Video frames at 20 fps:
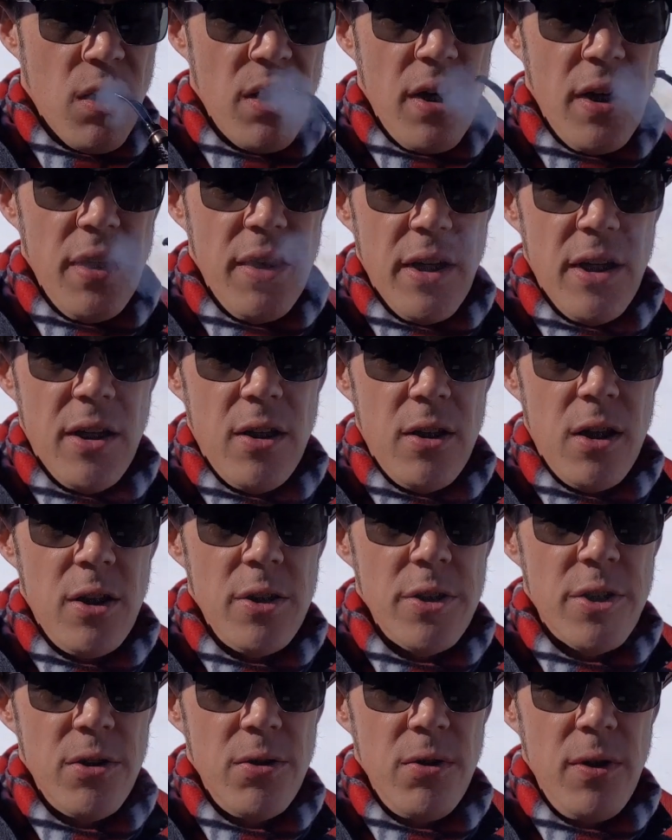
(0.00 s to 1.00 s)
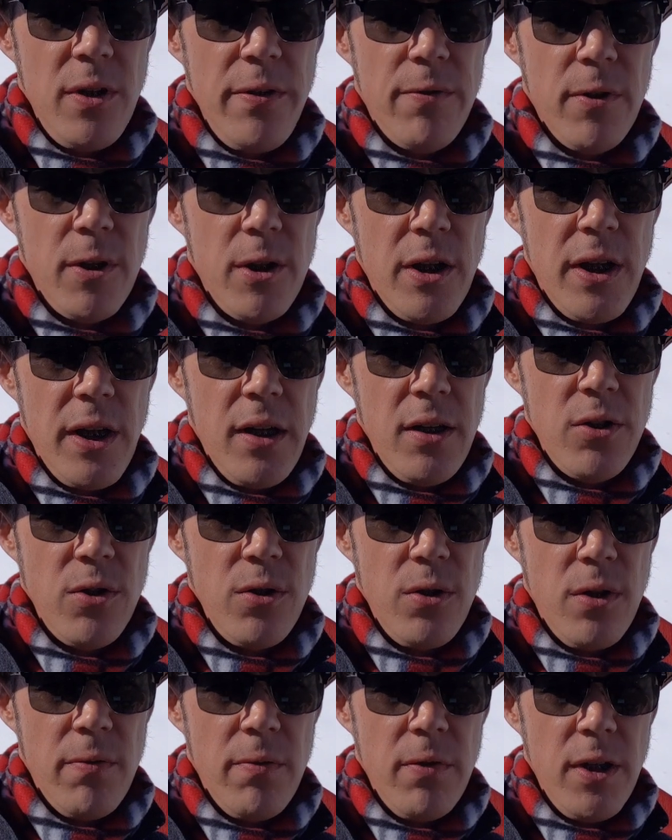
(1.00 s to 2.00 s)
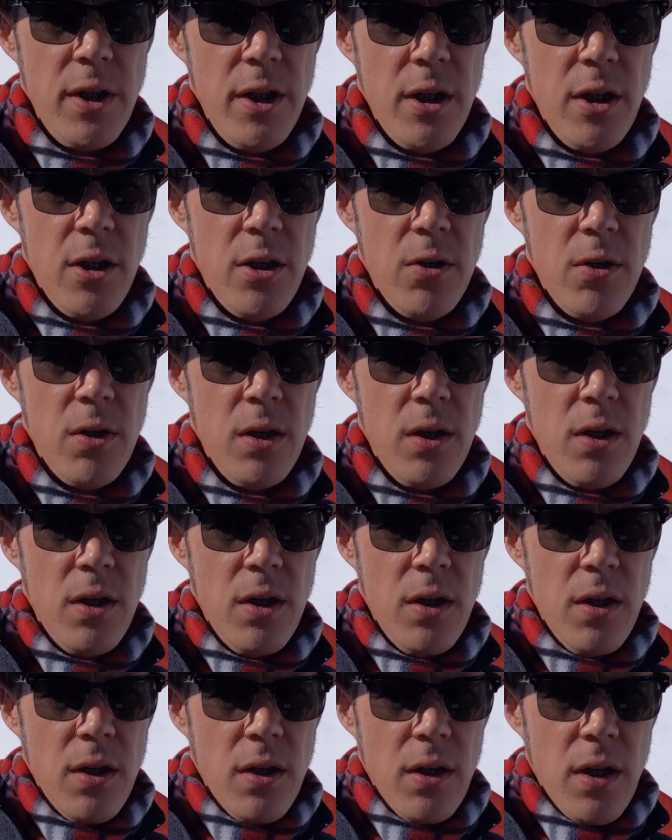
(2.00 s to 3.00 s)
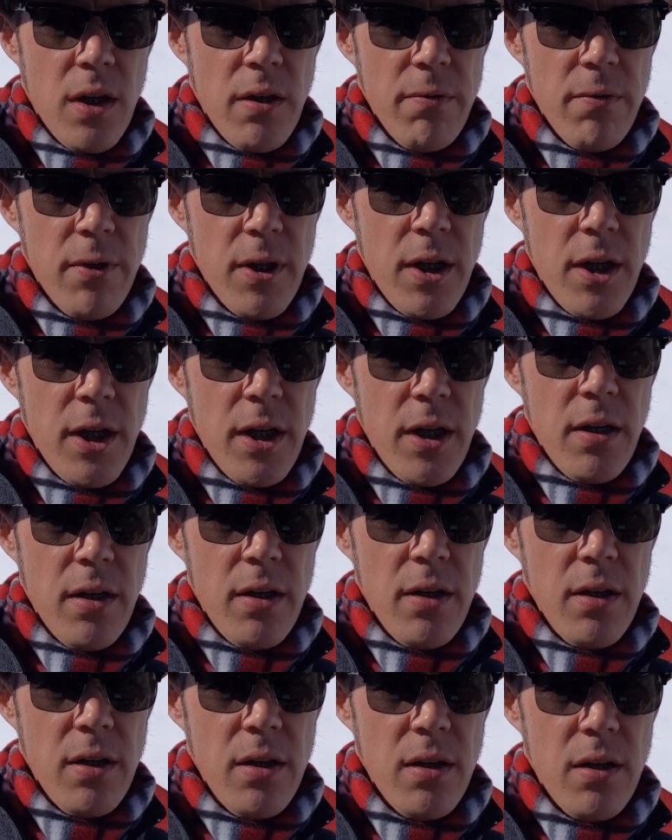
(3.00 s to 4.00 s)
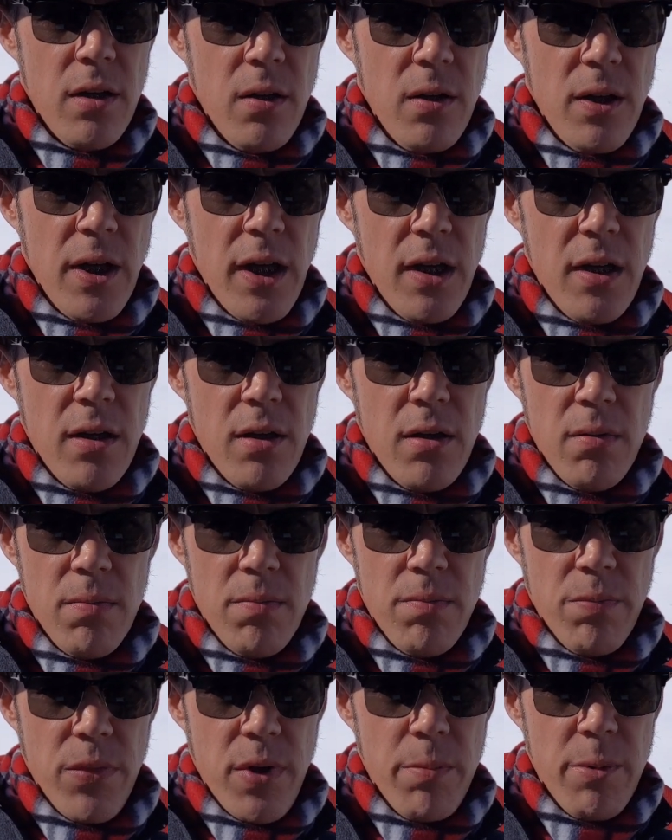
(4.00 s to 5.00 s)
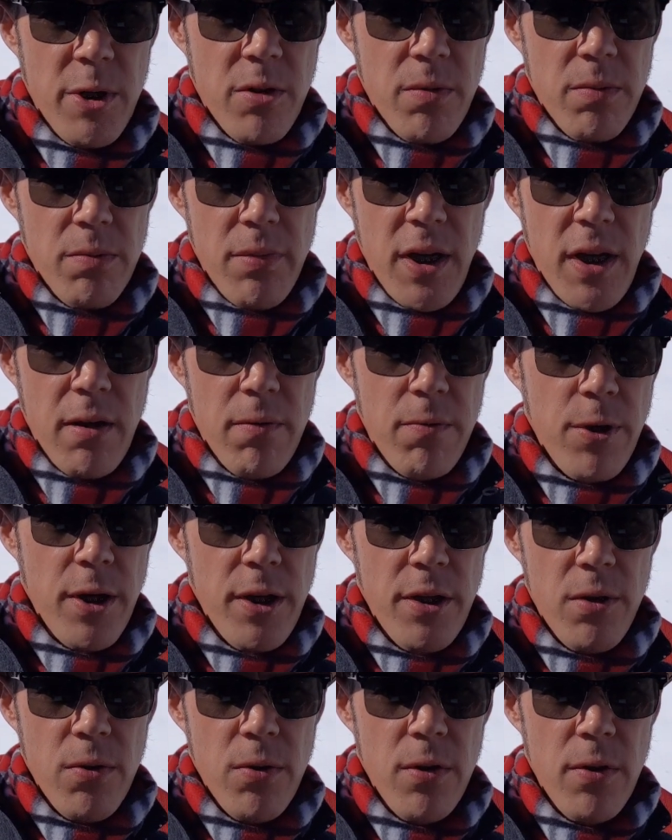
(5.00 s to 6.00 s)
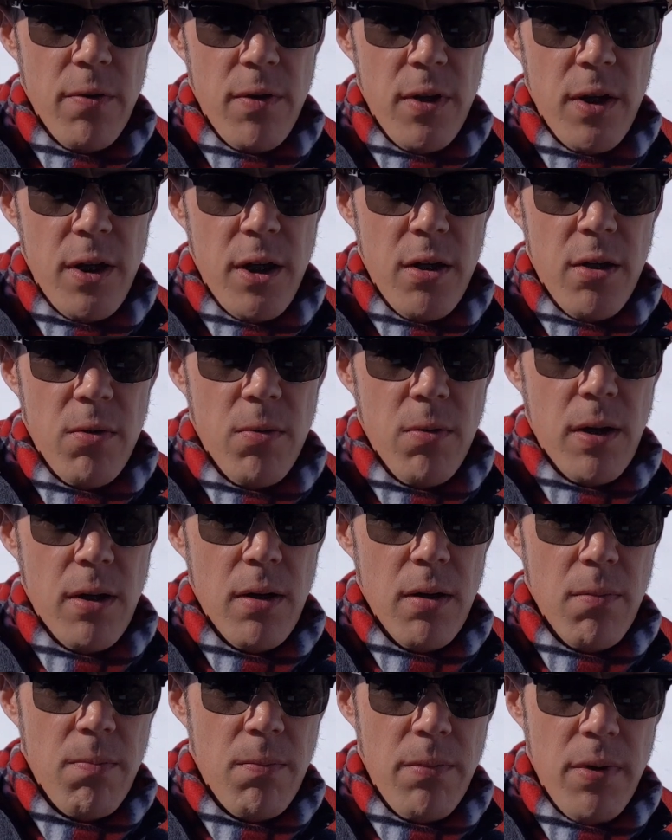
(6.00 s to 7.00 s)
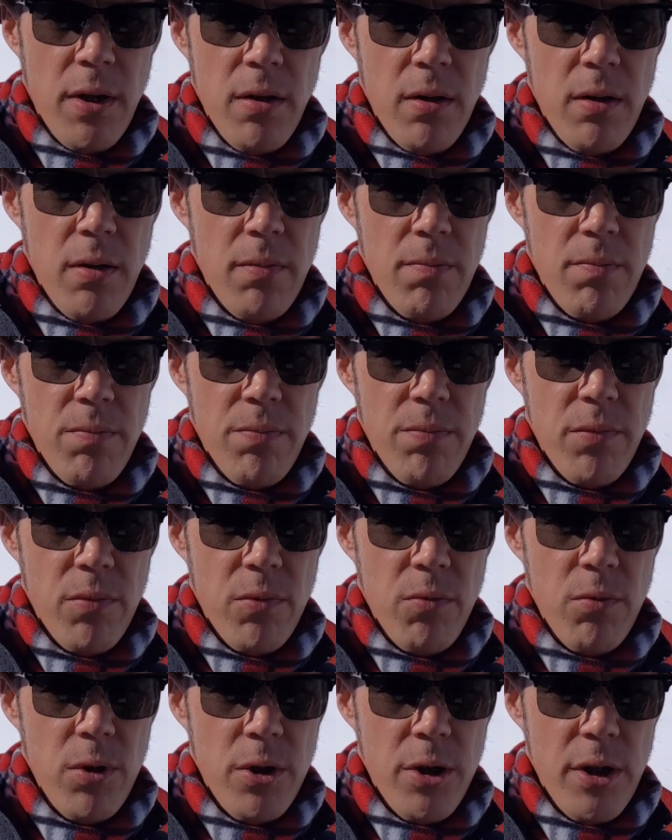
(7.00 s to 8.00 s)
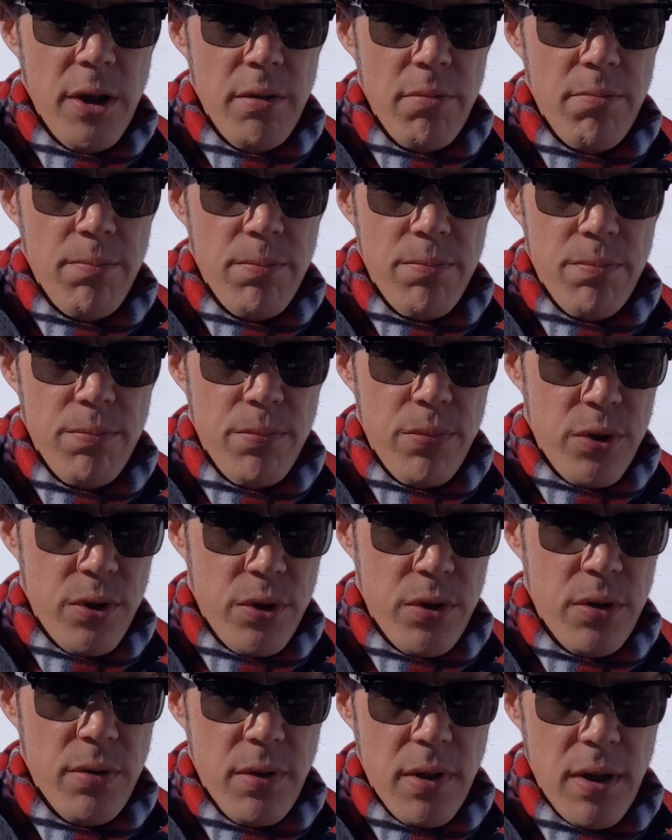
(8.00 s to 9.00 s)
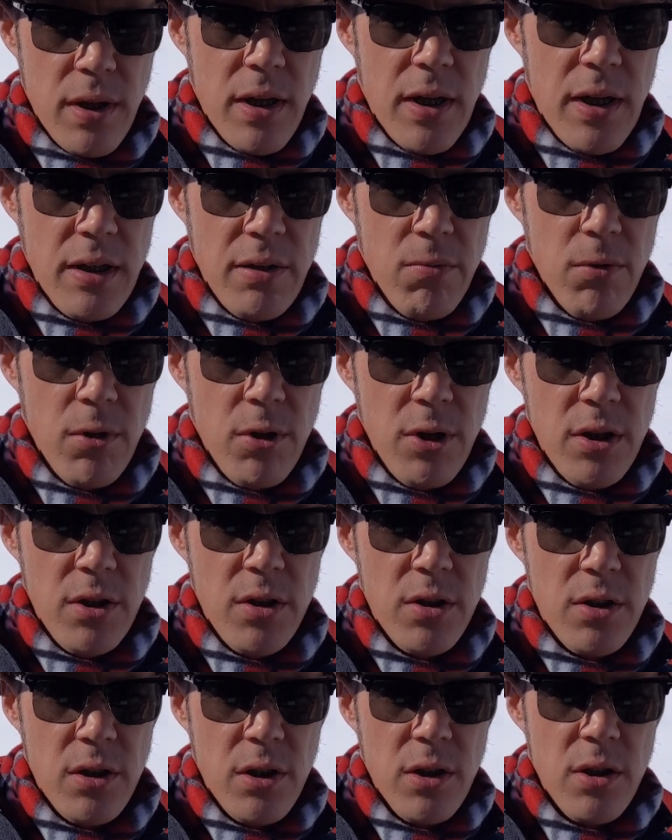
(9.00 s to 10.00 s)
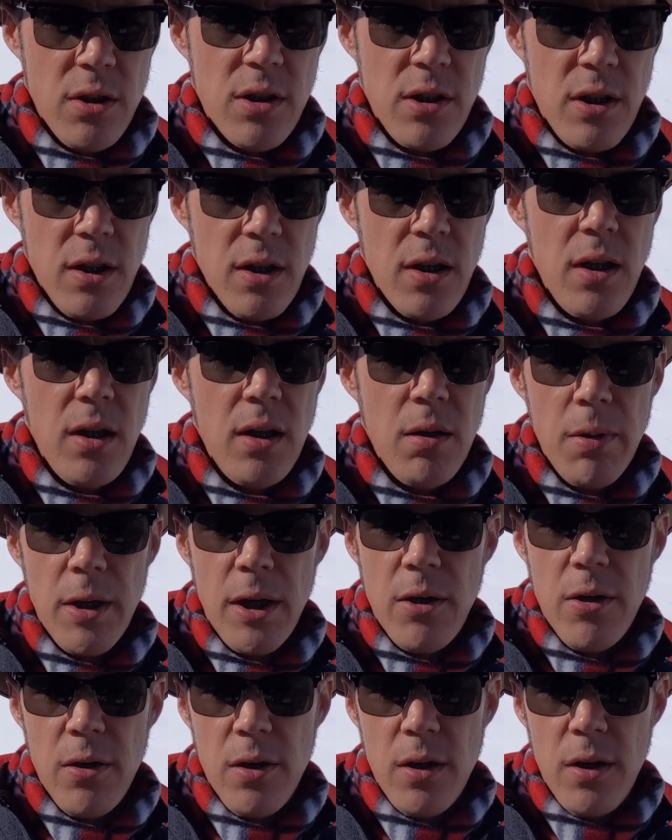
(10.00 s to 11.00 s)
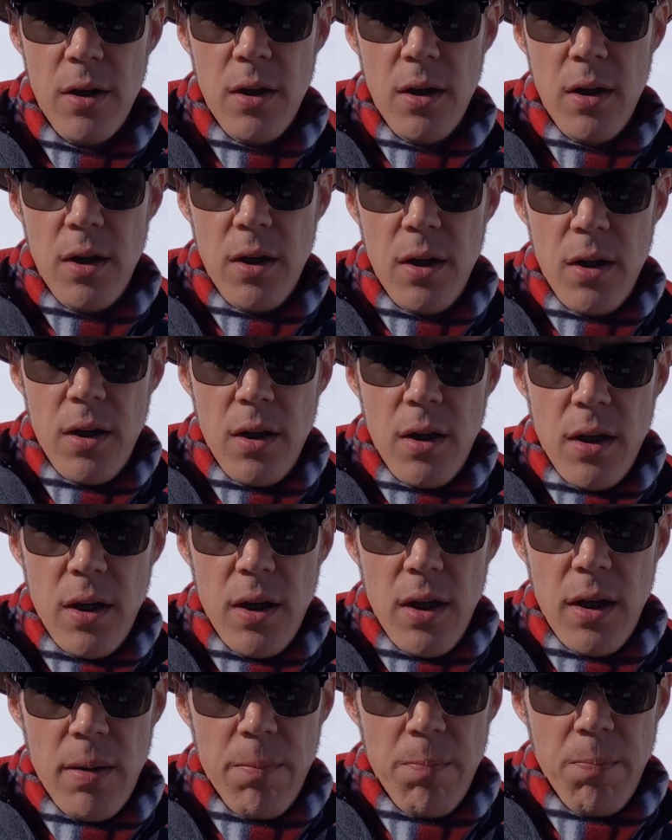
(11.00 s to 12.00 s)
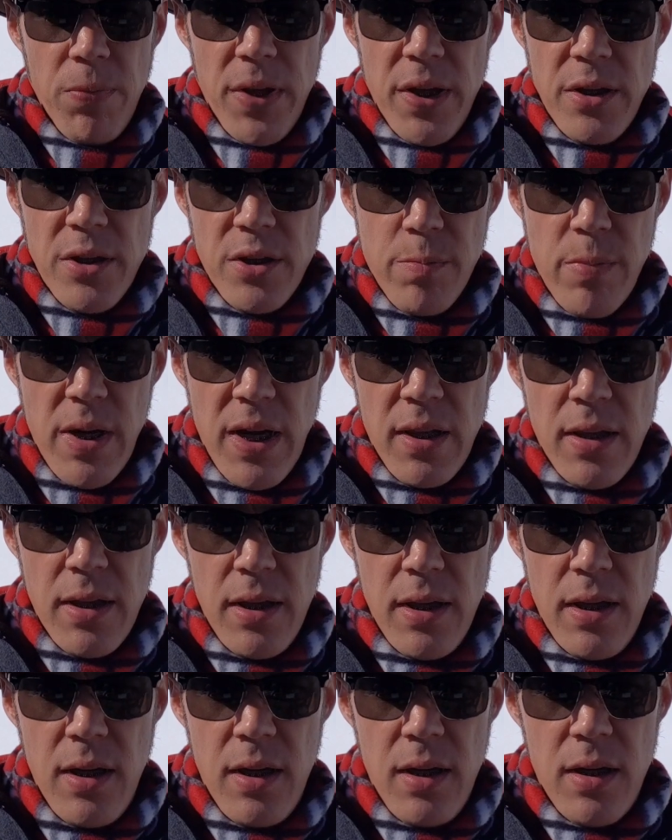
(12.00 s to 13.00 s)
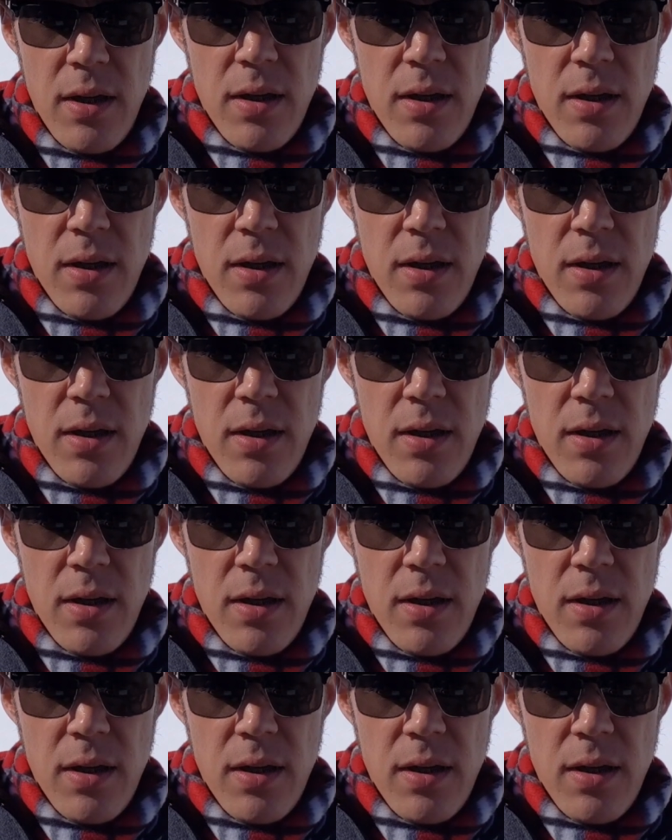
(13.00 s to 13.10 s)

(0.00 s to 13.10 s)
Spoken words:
And then I'll also leave a link to a video. I've got the link about halfway through the video where the guy really starts talking about his method,